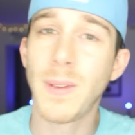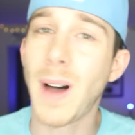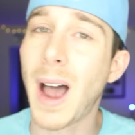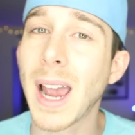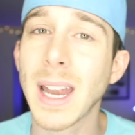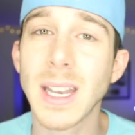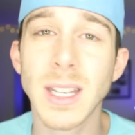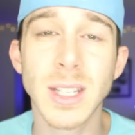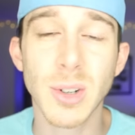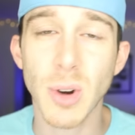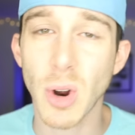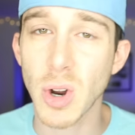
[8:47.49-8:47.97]

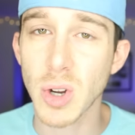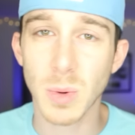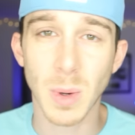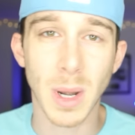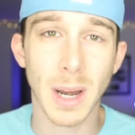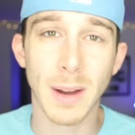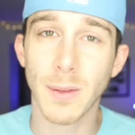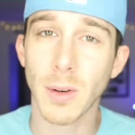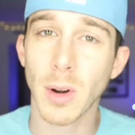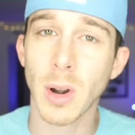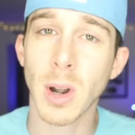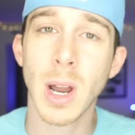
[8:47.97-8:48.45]
Vine stars,
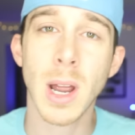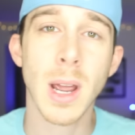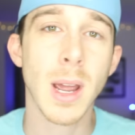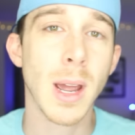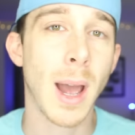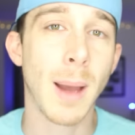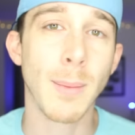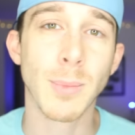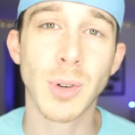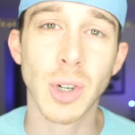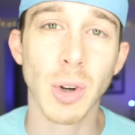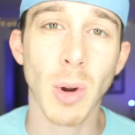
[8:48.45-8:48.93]
whatever.
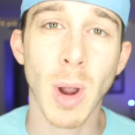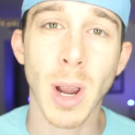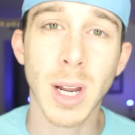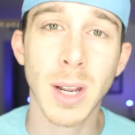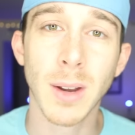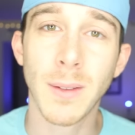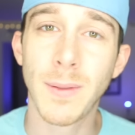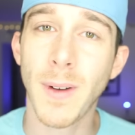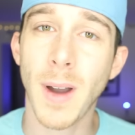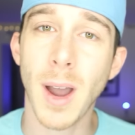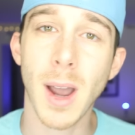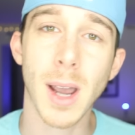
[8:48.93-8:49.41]
I'm sure I
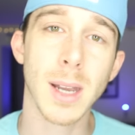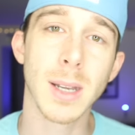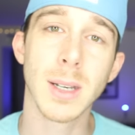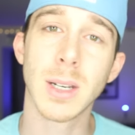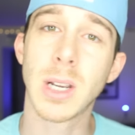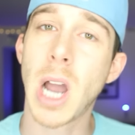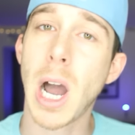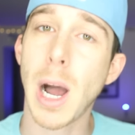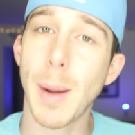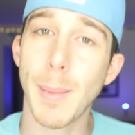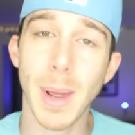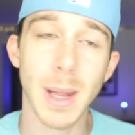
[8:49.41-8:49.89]
could
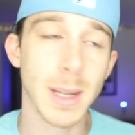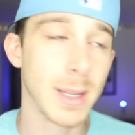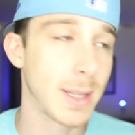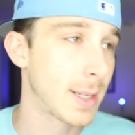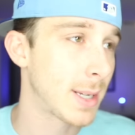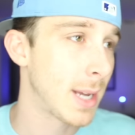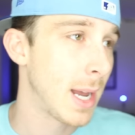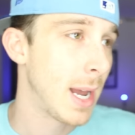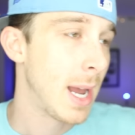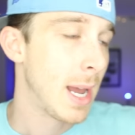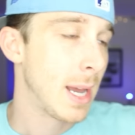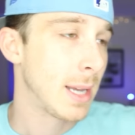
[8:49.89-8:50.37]
find
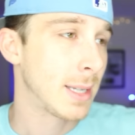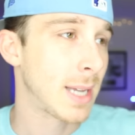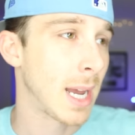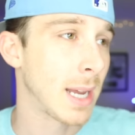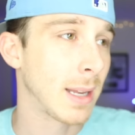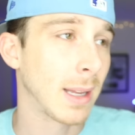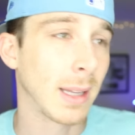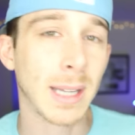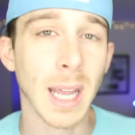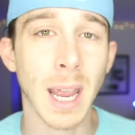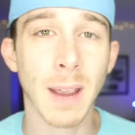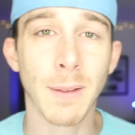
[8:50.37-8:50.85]
comments
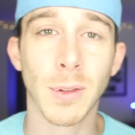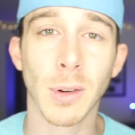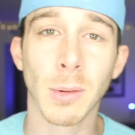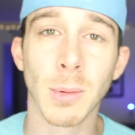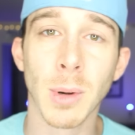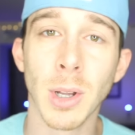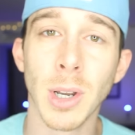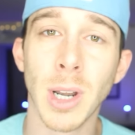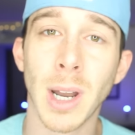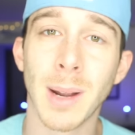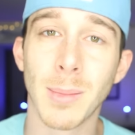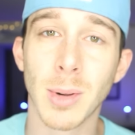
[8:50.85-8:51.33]
saying that they have their
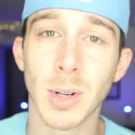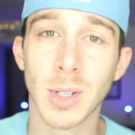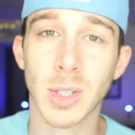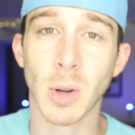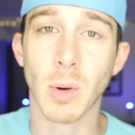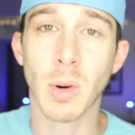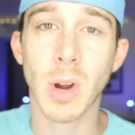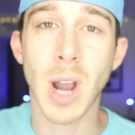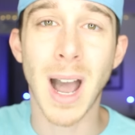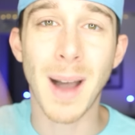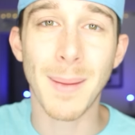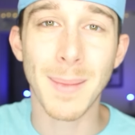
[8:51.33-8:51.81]
real number.
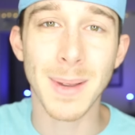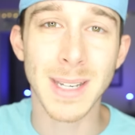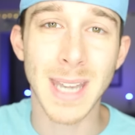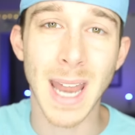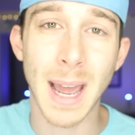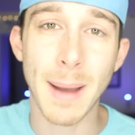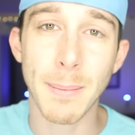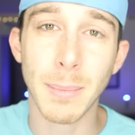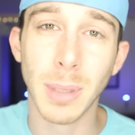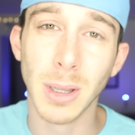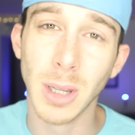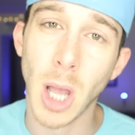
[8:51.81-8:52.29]
So comment
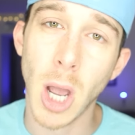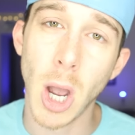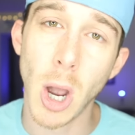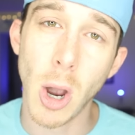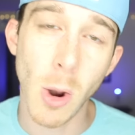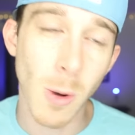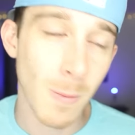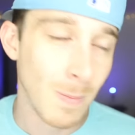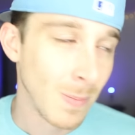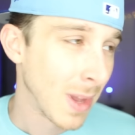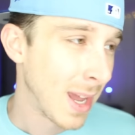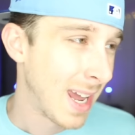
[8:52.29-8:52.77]
down
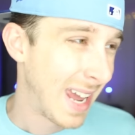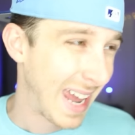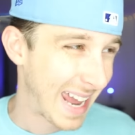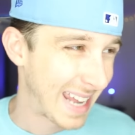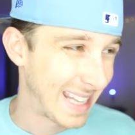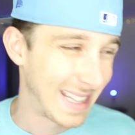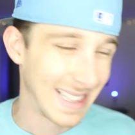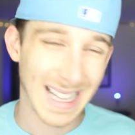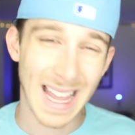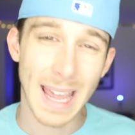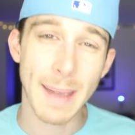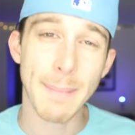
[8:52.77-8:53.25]
below
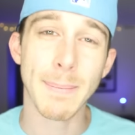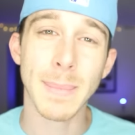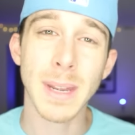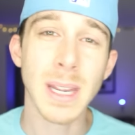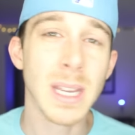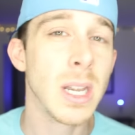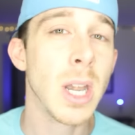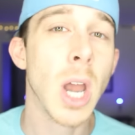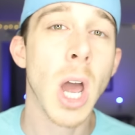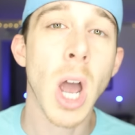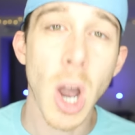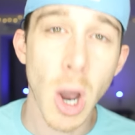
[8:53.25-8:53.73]
and let
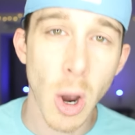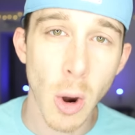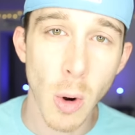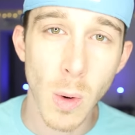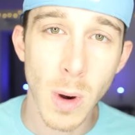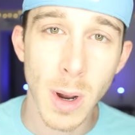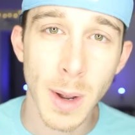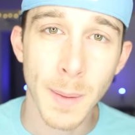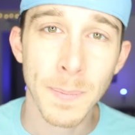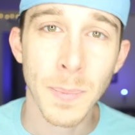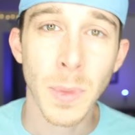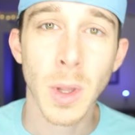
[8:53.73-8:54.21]
me
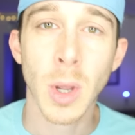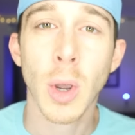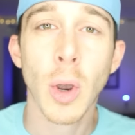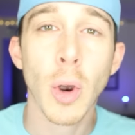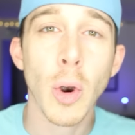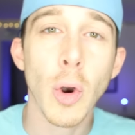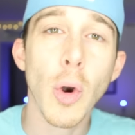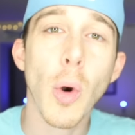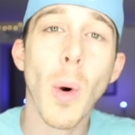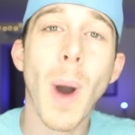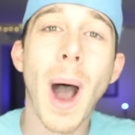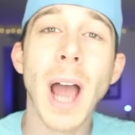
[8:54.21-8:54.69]
know
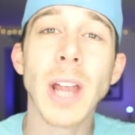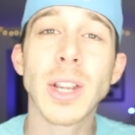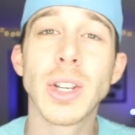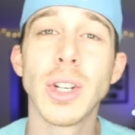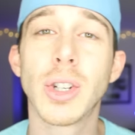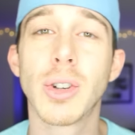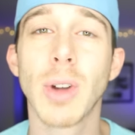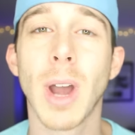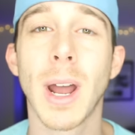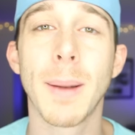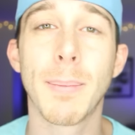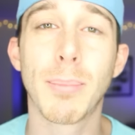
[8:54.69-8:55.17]
who I
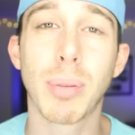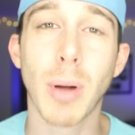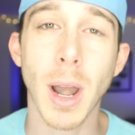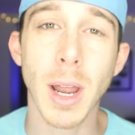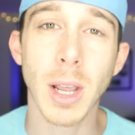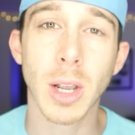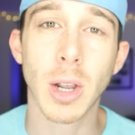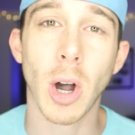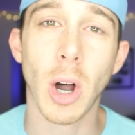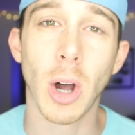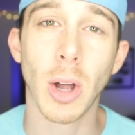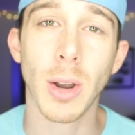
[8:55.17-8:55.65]
should try to
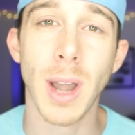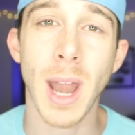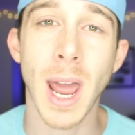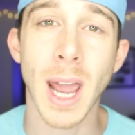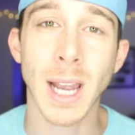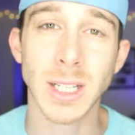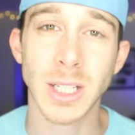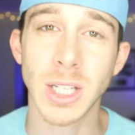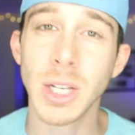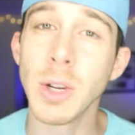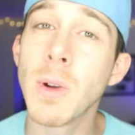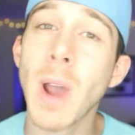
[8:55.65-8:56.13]
prank call
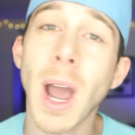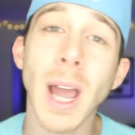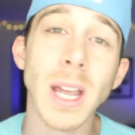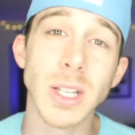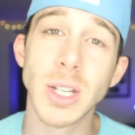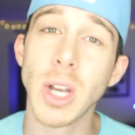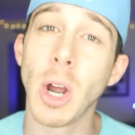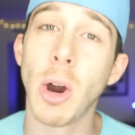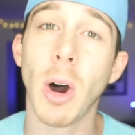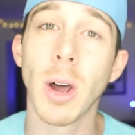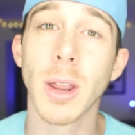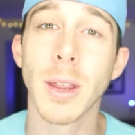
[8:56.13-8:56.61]
next. You
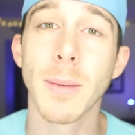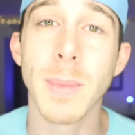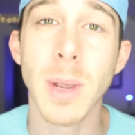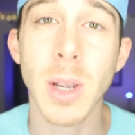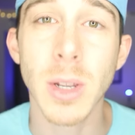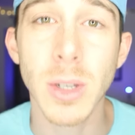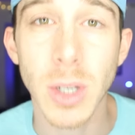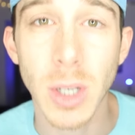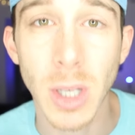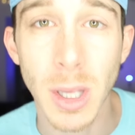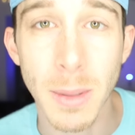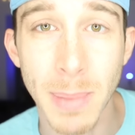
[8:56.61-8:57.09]
guys know all the
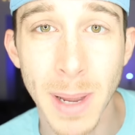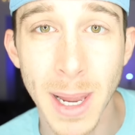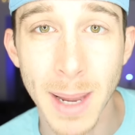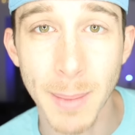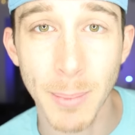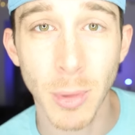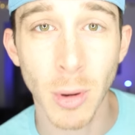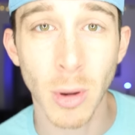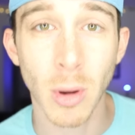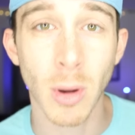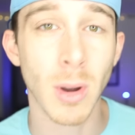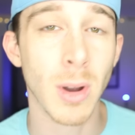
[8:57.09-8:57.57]
musically
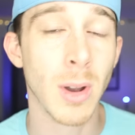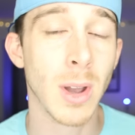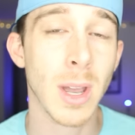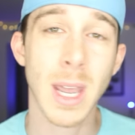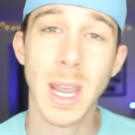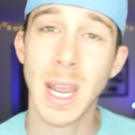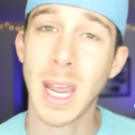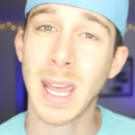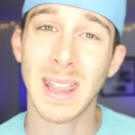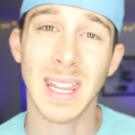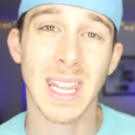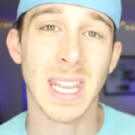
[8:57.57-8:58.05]
people
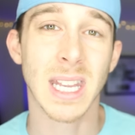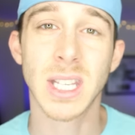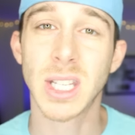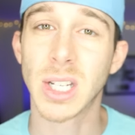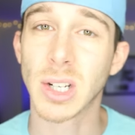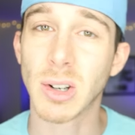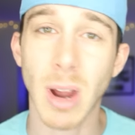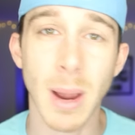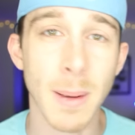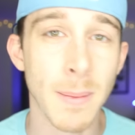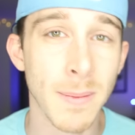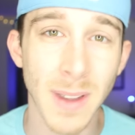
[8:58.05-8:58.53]
and the
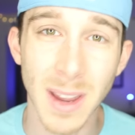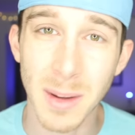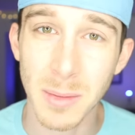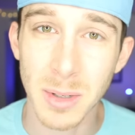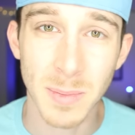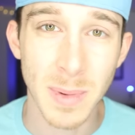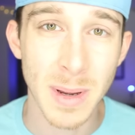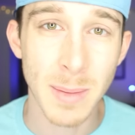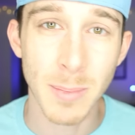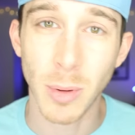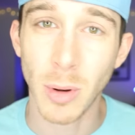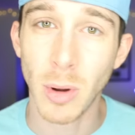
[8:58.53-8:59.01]
Instagram
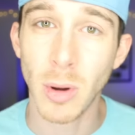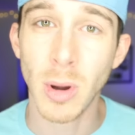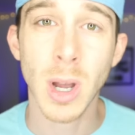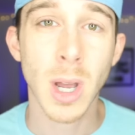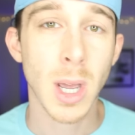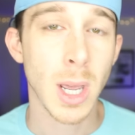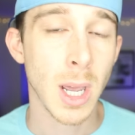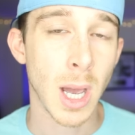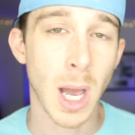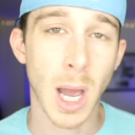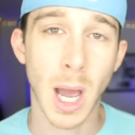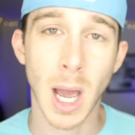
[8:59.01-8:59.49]
famous people
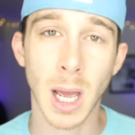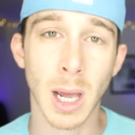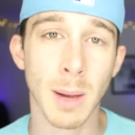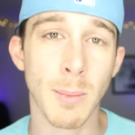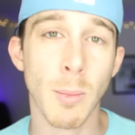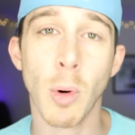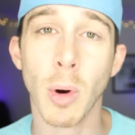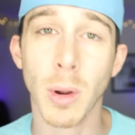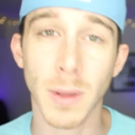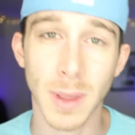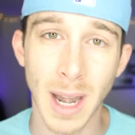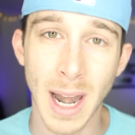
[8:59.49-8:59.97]
uh,
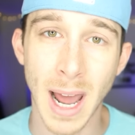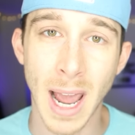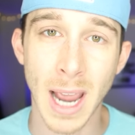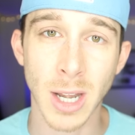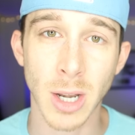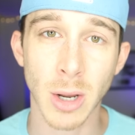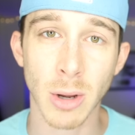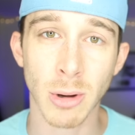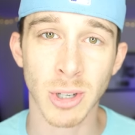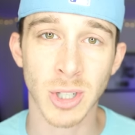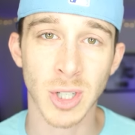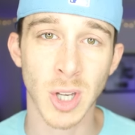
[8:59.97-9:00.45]
more than I
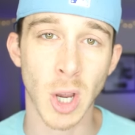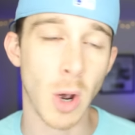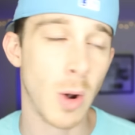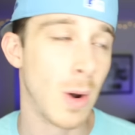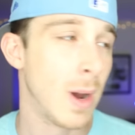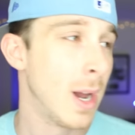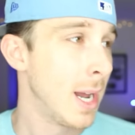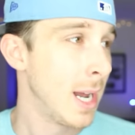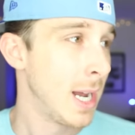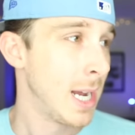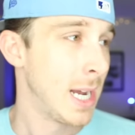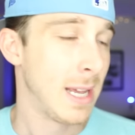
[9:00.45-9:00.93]
do.
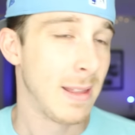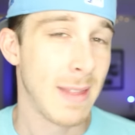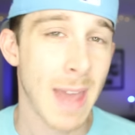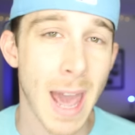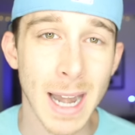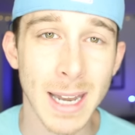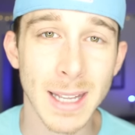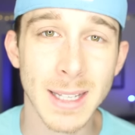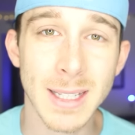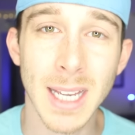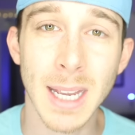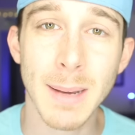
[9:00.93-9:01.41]
So
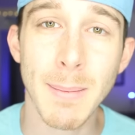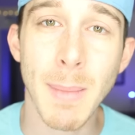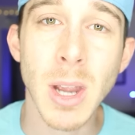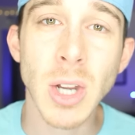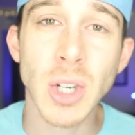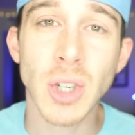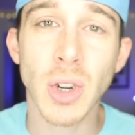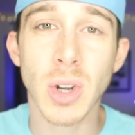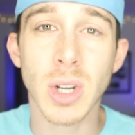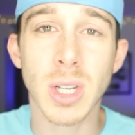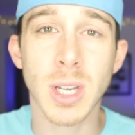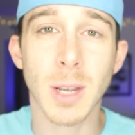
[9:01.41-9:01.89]
that is it.
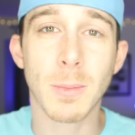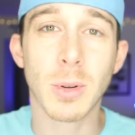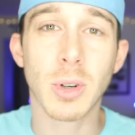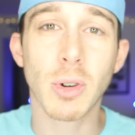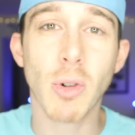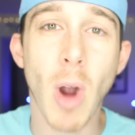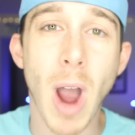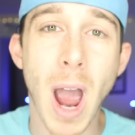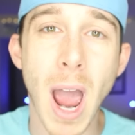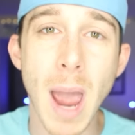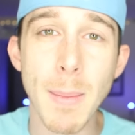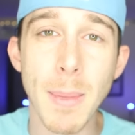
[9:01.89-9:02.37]
Make sure to
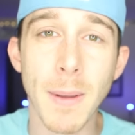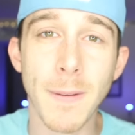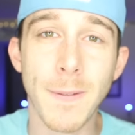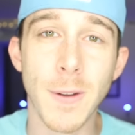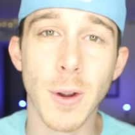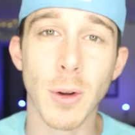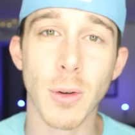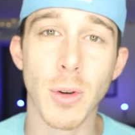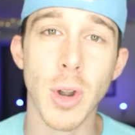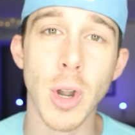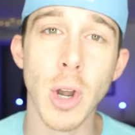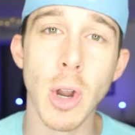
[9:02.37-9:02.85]
subscribe
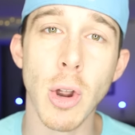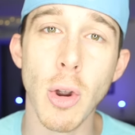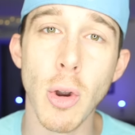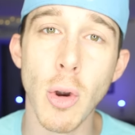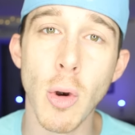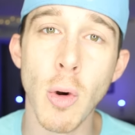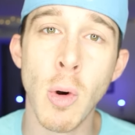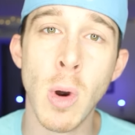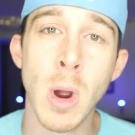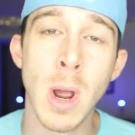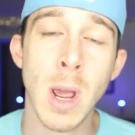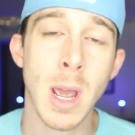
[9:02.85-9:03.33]
if you're
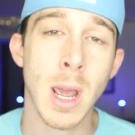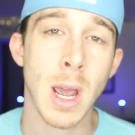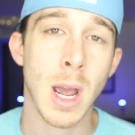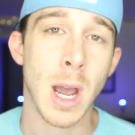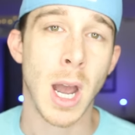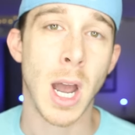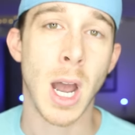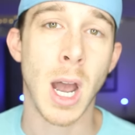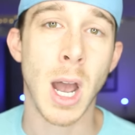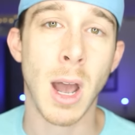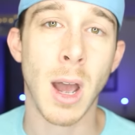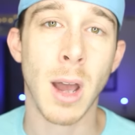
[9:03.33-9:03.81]
new.
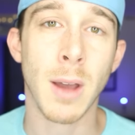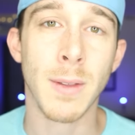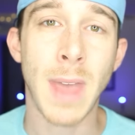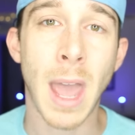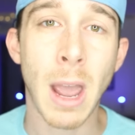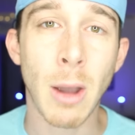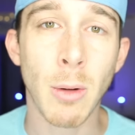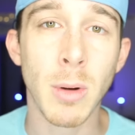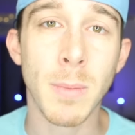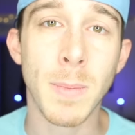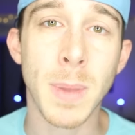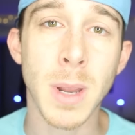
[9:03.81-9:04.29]
Uh,
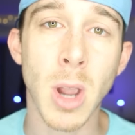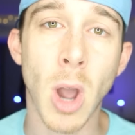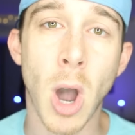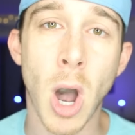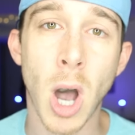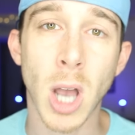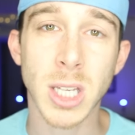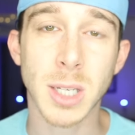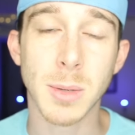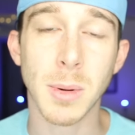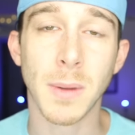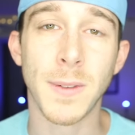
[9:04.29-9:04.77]
that would be
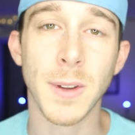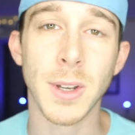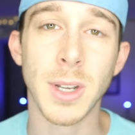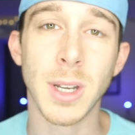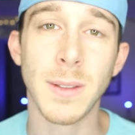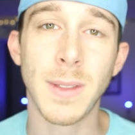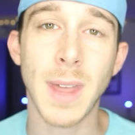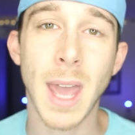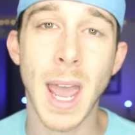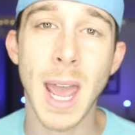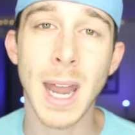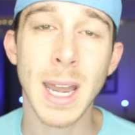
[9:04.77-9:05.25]
awesome if you
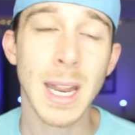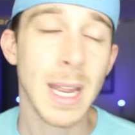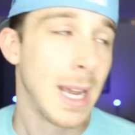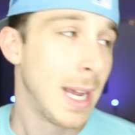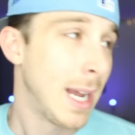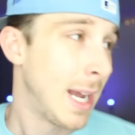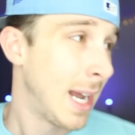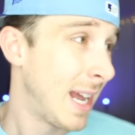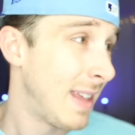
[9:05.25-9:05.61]
did that.